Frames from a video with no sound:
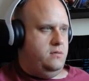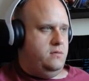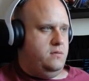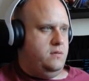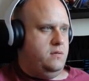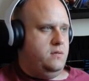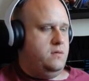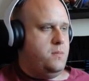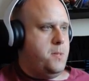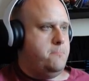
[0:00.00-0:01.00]

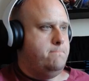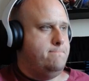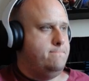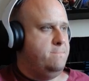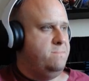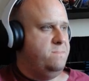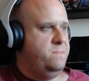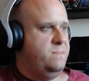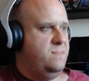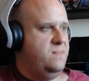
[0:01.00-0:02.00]

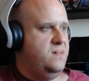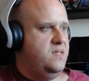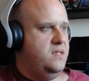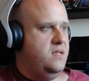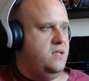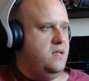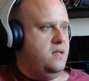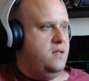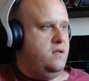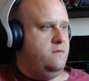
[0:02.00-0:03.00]

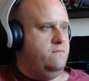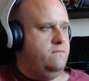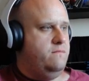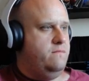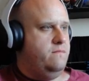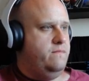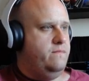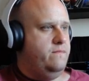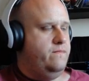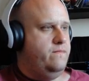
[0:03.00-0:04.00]
[no speech]